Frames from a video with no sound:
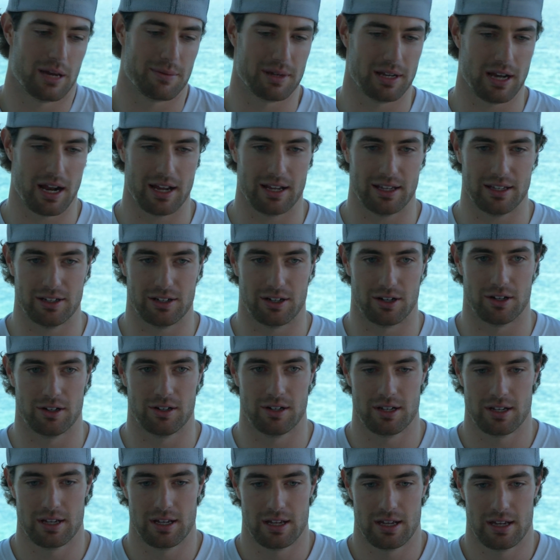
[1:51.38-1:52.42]
I mean, I you know,
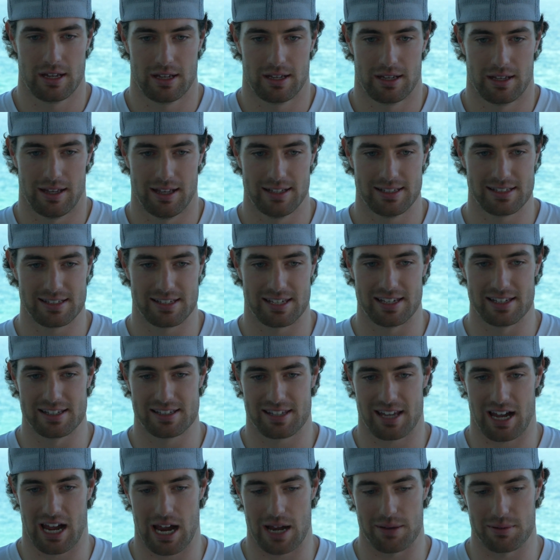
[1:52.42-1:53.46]
this is his
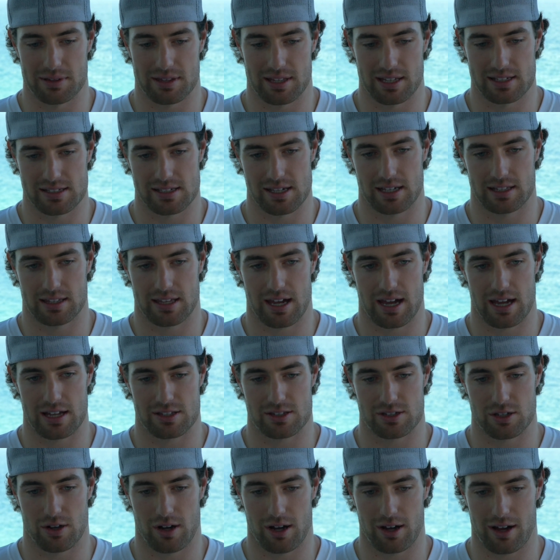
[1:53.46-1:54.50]
time and things like that,
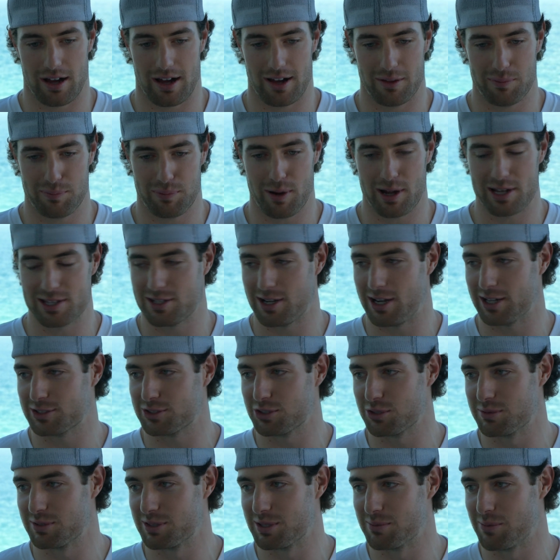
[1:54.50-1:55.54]
so I'll, I'll probably talk
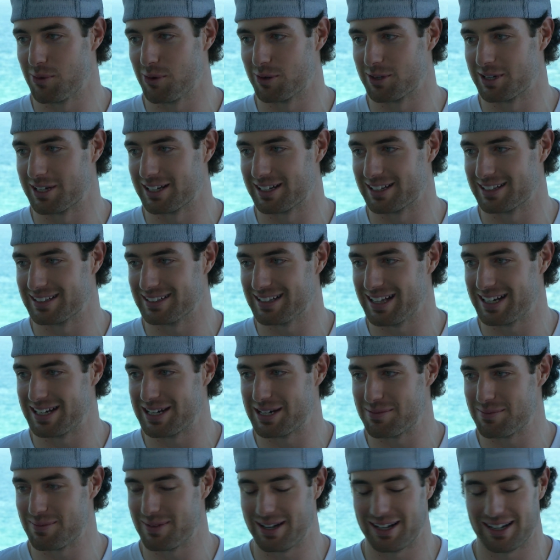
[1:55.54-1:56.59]
to him in the morning. Let
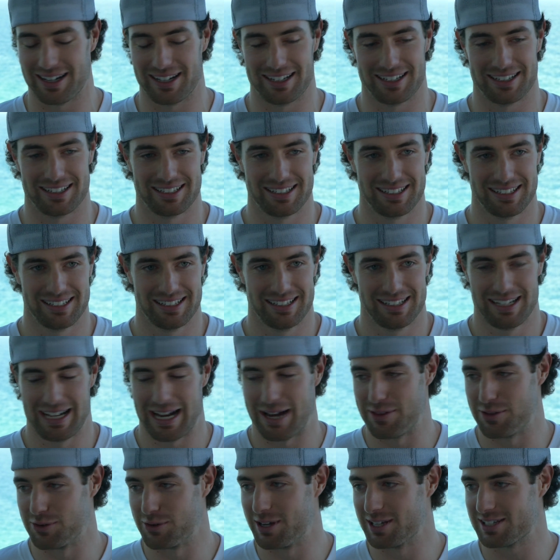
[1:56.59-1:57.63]
him uh,
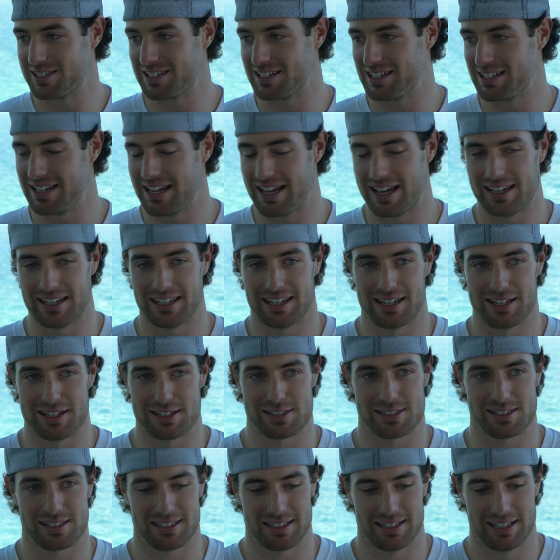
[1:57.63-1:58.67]
have the rest of the day to get
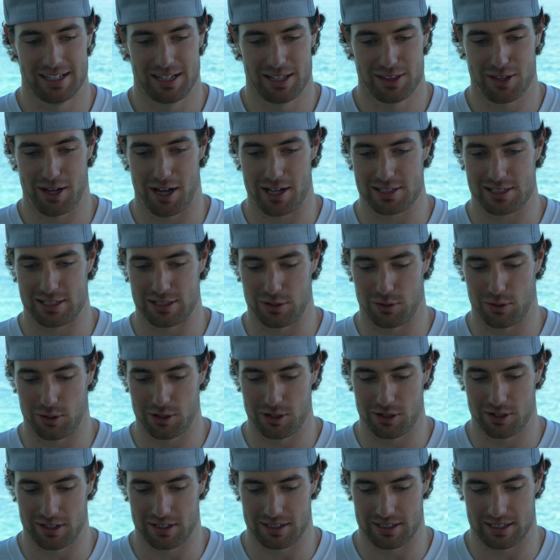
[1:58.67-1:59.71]
his thoughts in
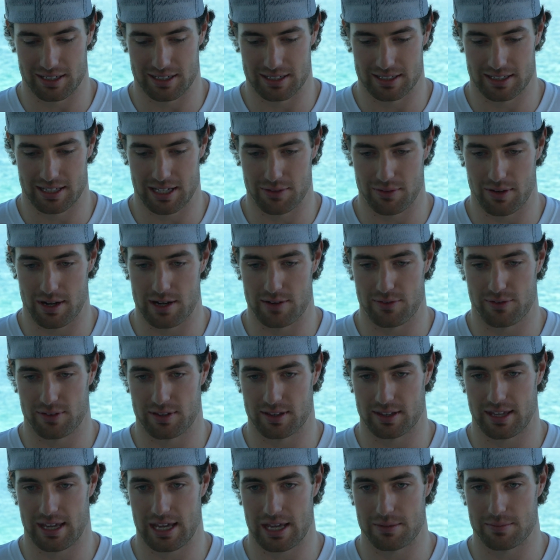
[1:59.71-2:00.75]
order and, and get ready for the
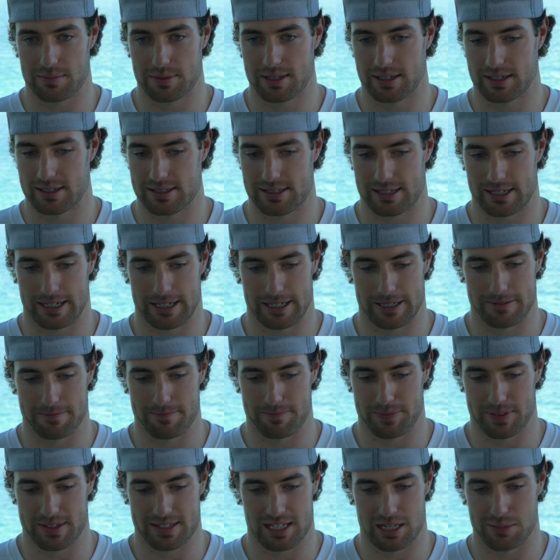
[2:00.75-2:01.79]
game because um,
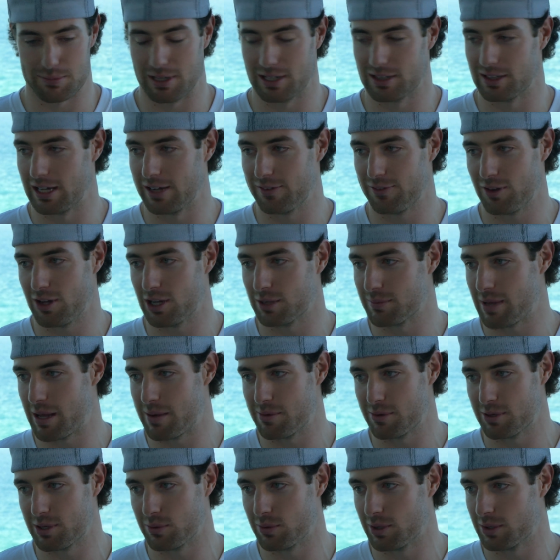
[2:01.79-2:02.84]
it's going to be a lifelong
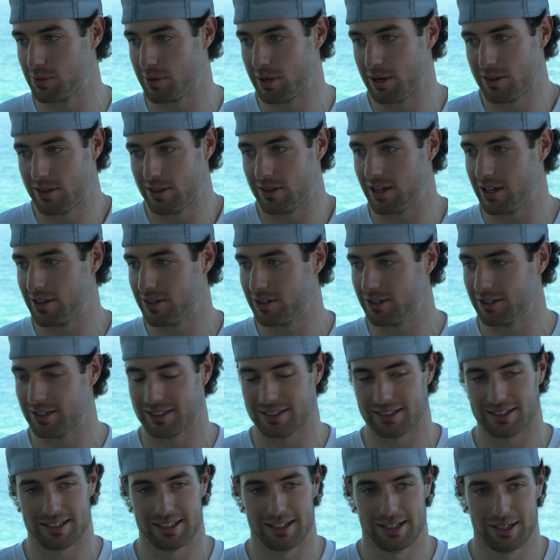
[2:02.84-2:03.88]
memory one way or the other,
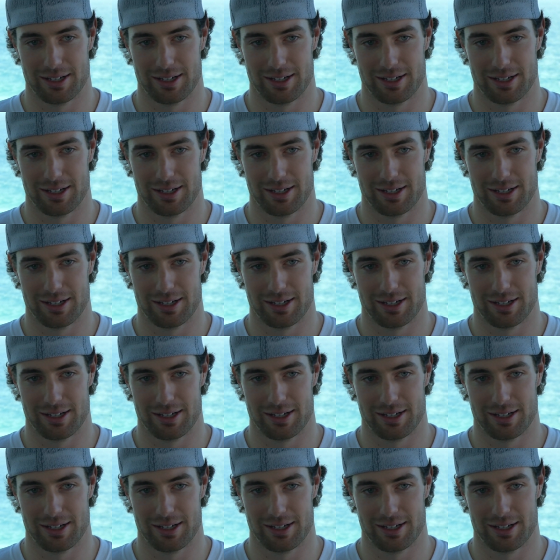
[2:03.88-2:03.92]
and